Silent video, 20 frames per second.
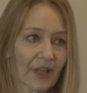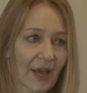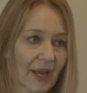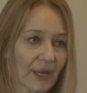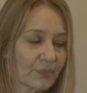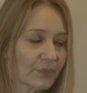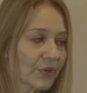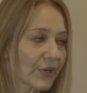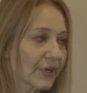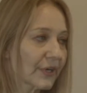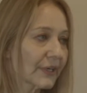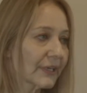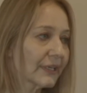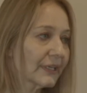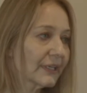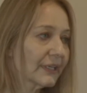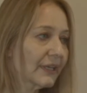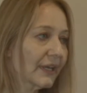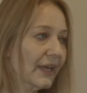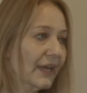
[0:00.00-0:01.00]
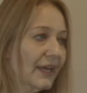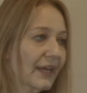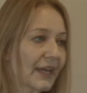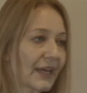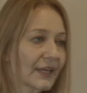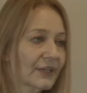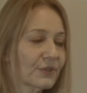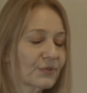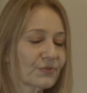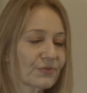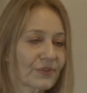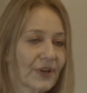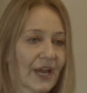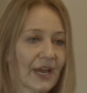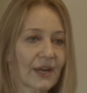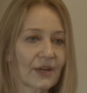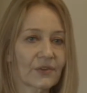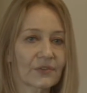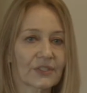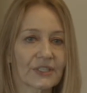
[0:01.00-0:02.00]
library and
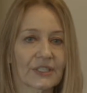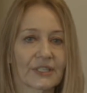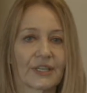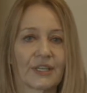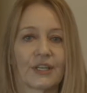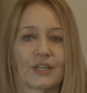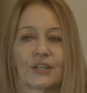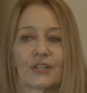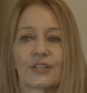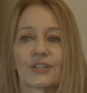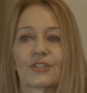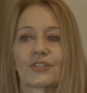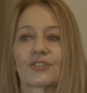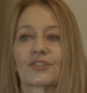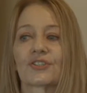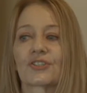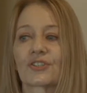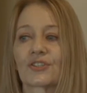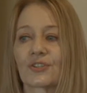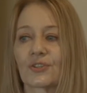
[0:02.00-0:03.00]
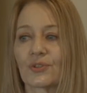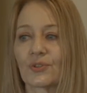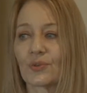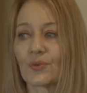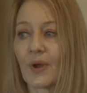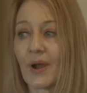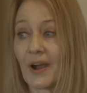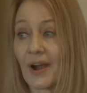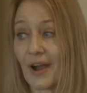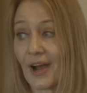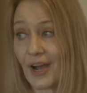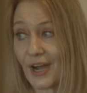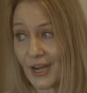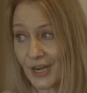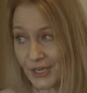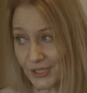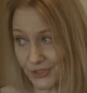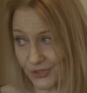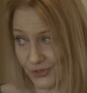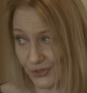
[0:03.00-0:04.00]
found
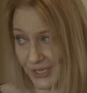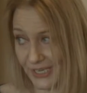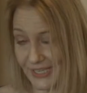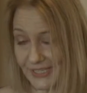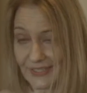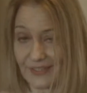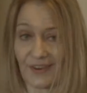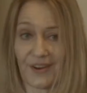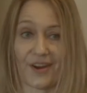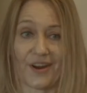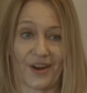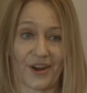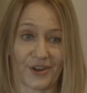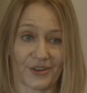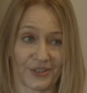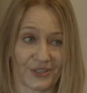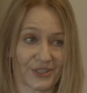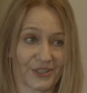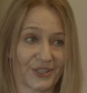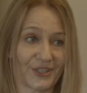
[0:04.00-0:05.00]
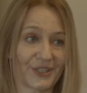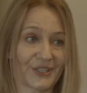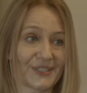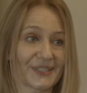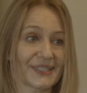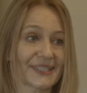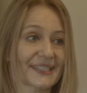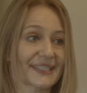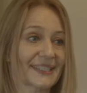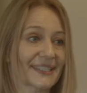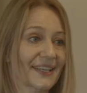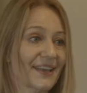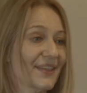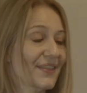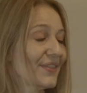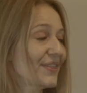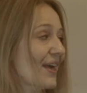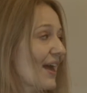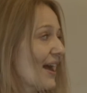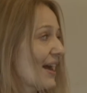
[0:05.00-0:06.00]
200 articles
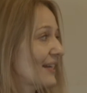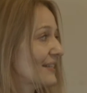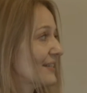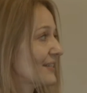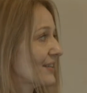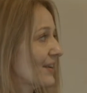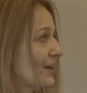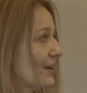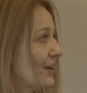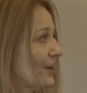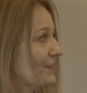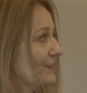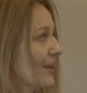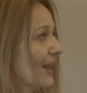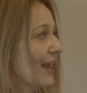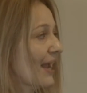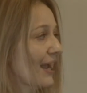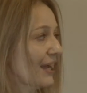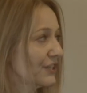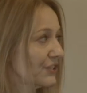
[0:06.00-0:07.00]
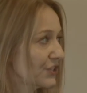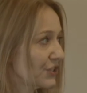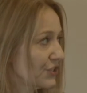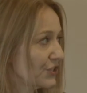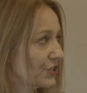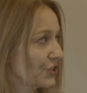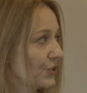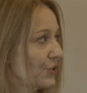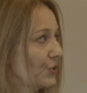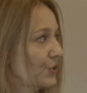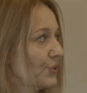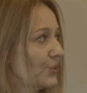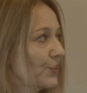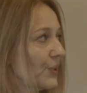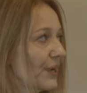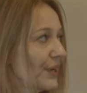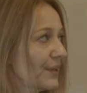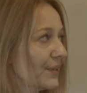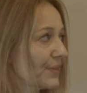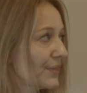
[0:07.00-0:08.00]
that had to do
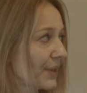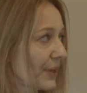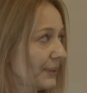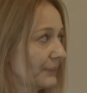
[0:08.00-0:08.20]
with